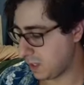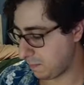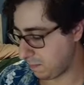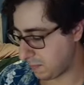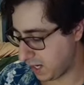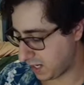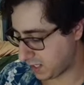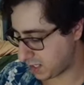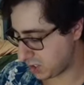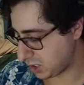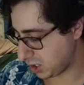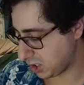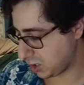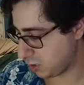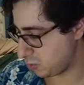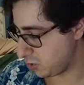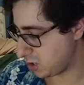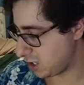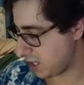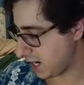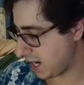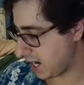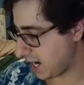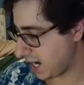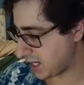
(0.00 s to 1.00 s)
Depends on
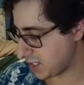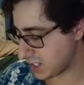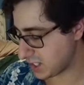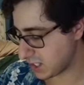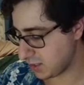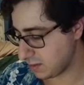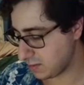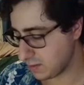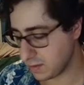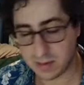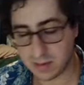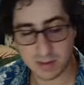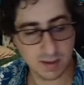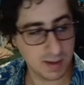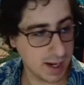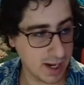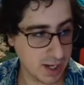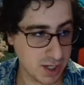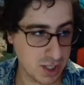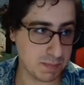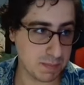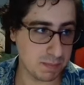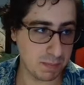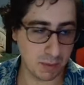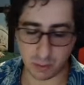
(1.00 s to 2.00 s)
who you ask,
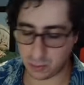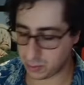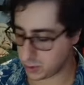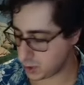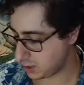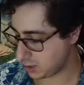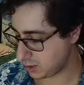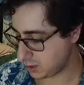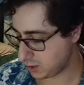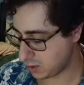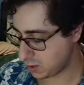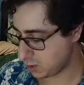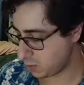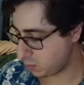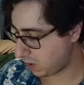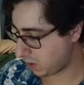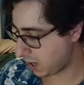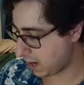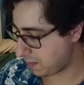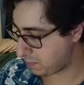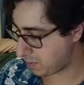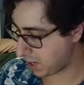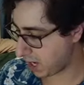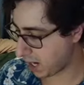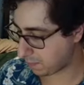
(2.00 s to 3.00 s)
I suppose.
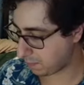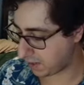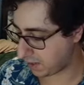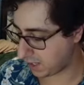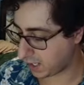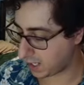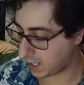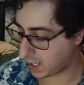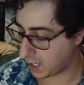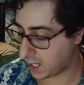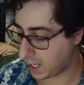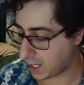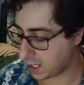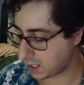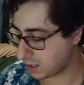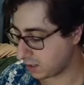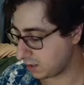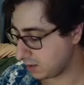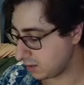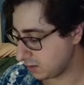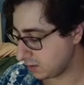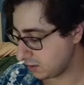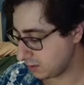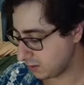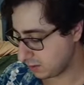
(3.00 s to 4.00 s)
White
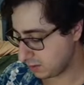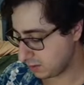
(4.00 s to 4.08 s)
backpack!